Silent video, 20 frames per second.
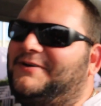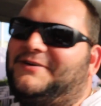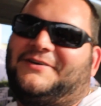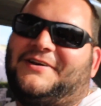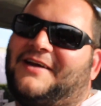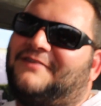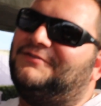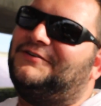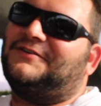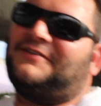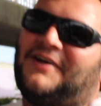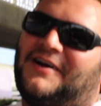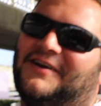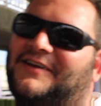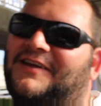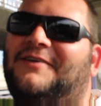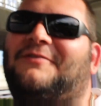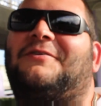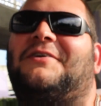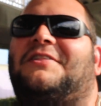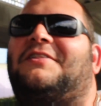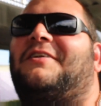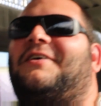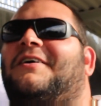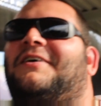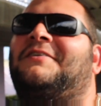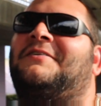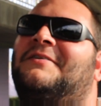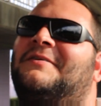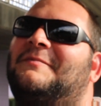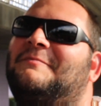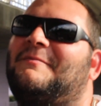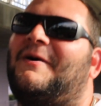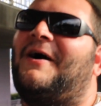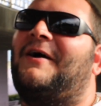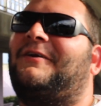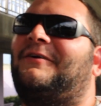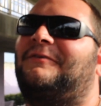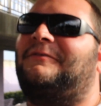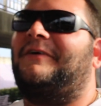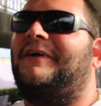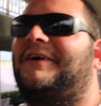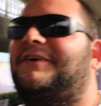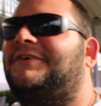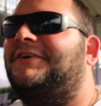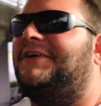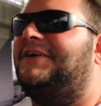we're never lucky with the monorail